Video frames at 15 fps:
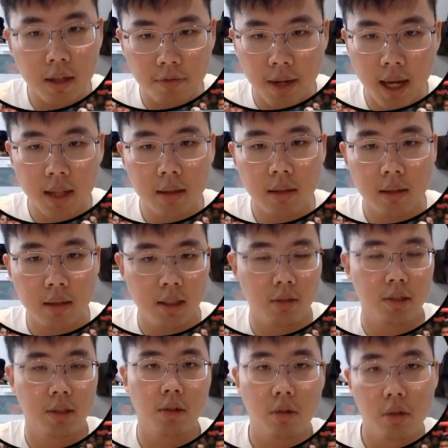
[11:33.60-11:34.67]
event.
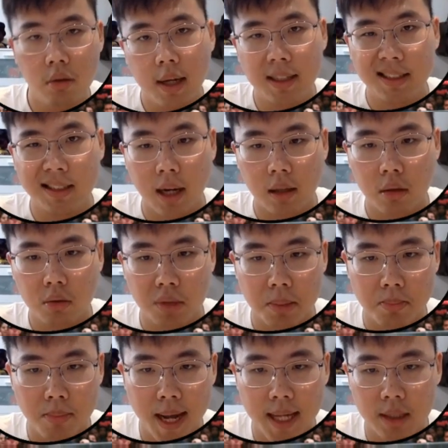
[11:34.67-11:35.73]
It's a US title
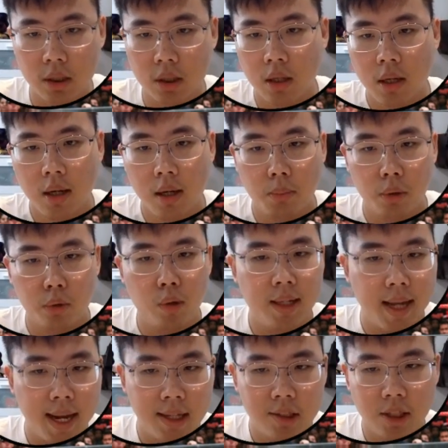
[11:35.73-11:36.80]
rematch between
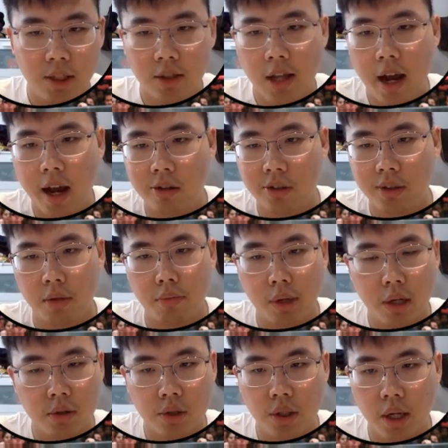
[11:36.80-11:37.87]
AJ Styles and
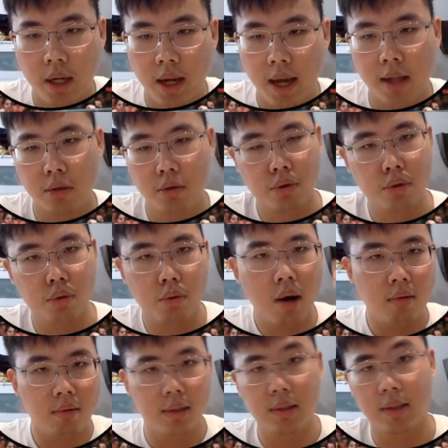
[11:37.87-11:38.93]
Ricochet, and
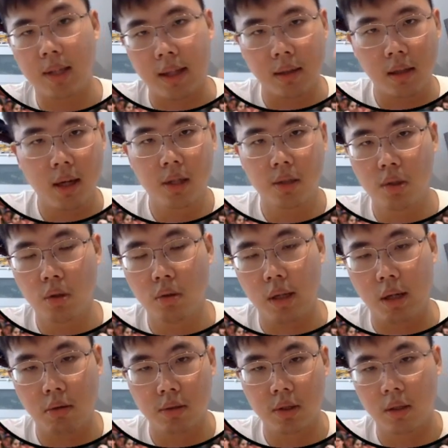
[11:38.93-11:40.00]
throughout this entire show
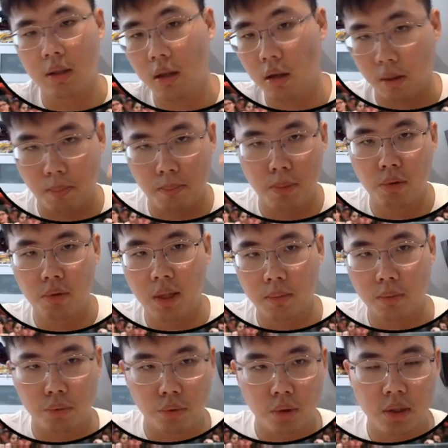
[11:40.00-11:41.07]
there was a lot of build up
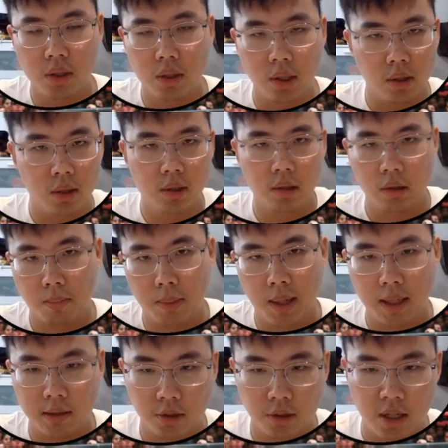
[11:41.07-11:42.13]
to this in terms of
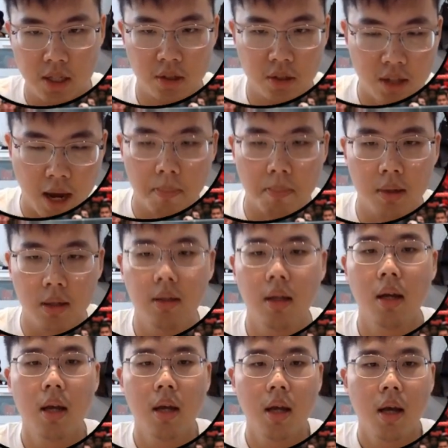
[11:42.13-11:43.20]
backstage segment.
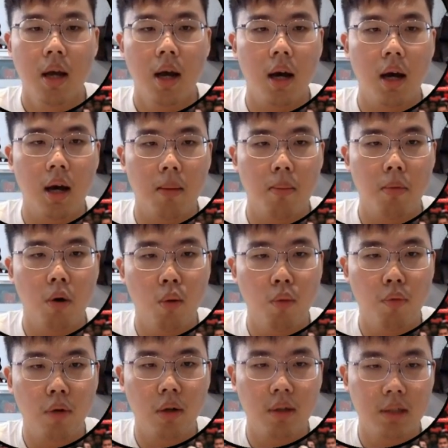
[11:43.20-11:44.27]

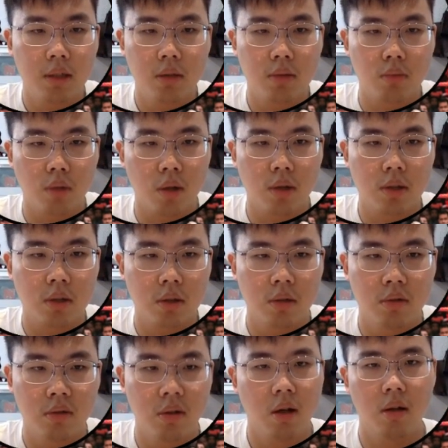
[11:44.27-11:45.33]
Overall, this was
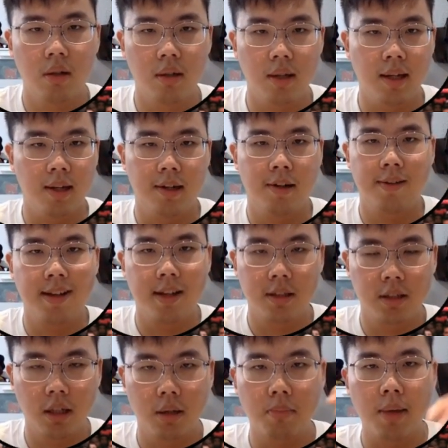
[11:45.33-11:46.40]
not a
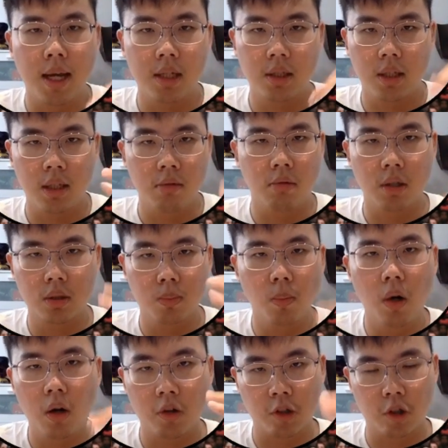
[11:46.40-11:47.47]
classic match. It was
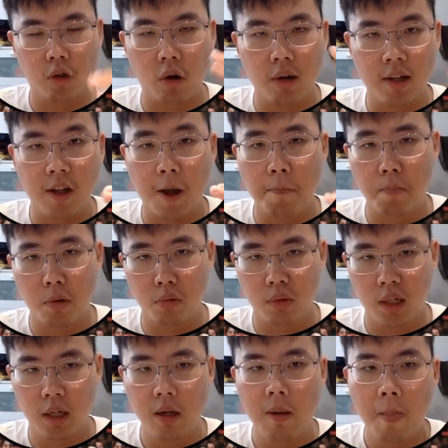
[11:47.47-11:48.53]
more of storyline
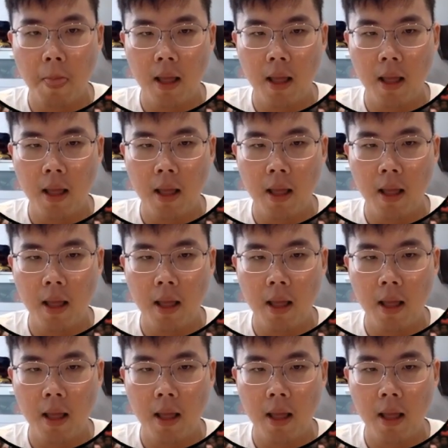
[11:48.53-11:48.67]
building.